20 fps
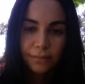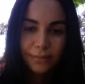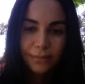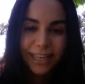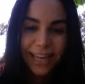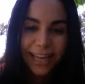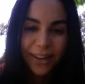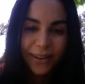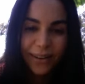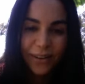
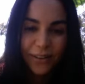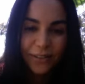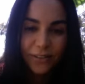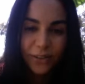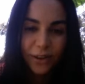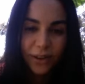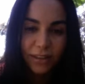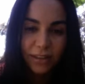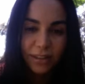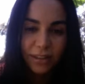Hello
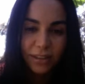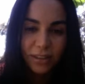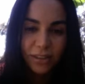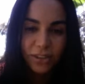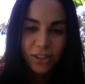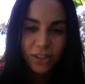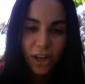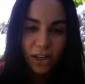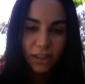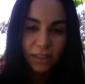everyone, this
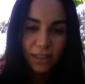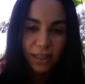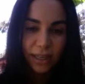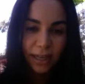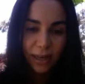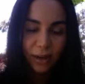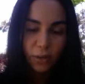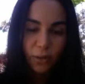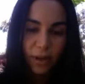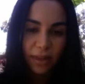is
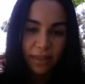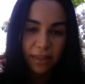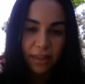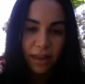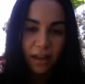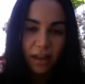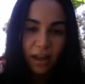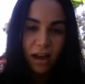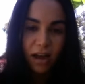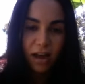Chandanni with
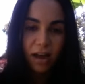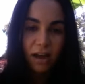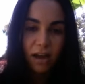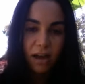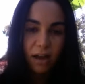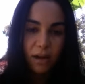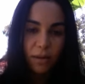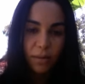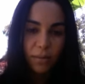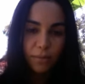
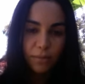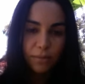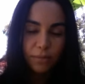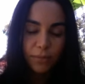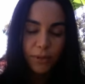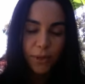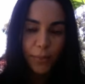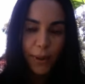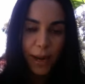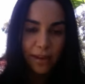
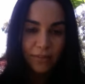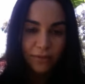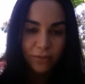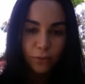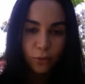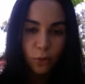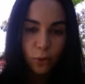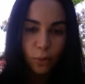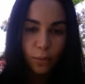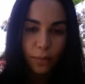the
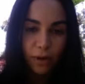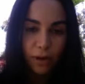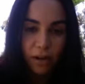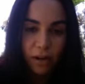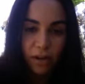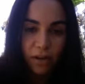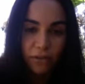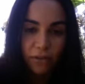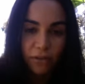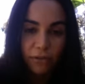platform
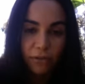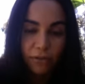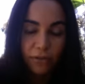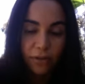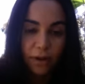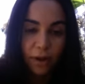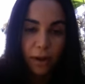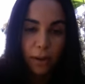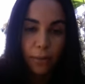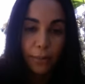
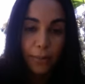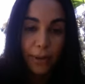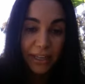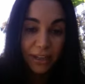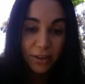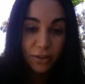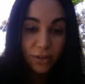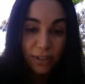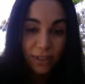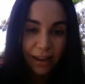of my
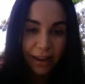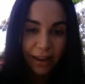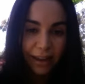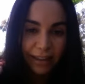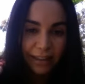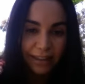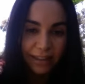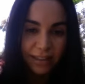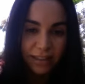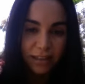new
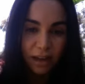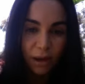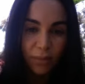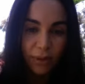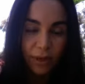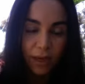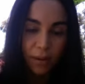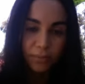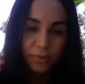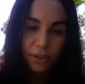site that's
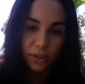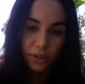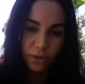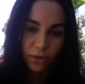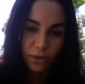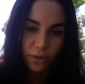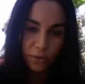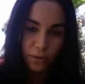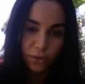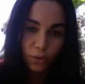coming up
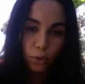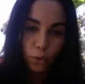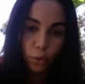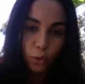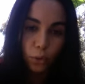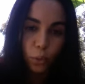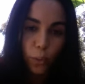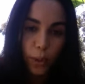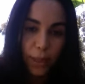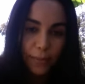soon
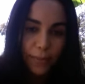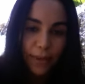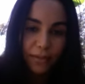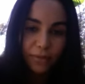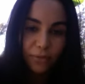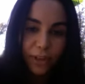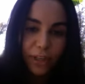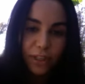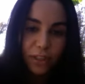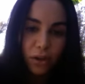called
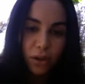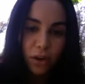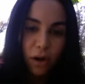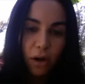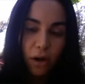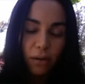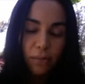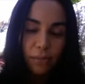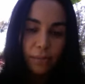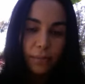
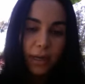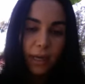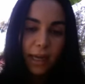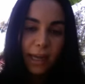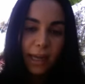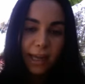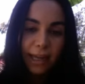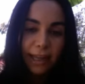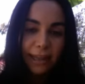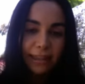WeBeFree.com.
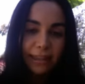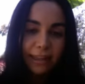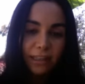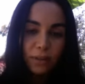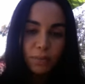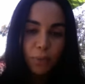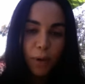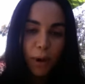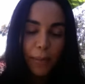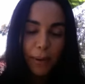
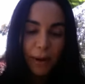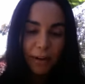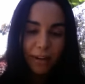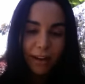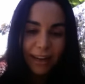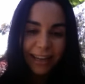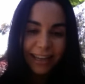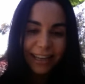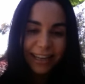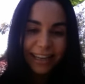That's
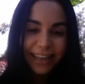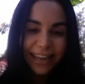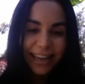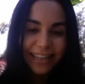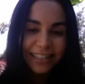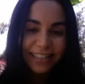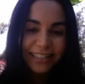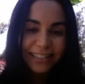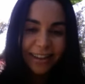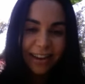primarily
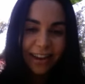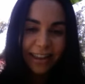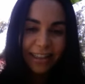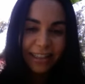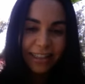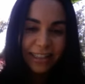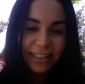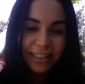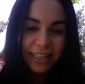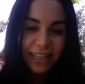a
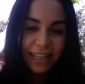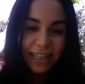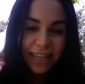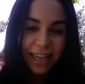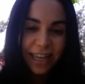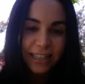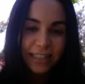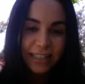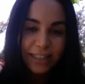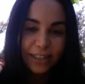site that's
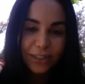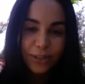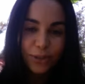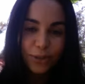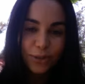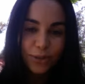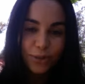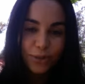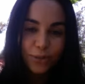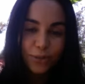dedicated
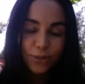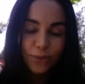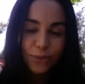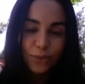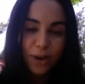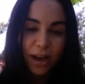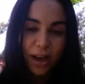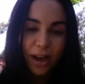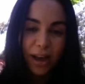to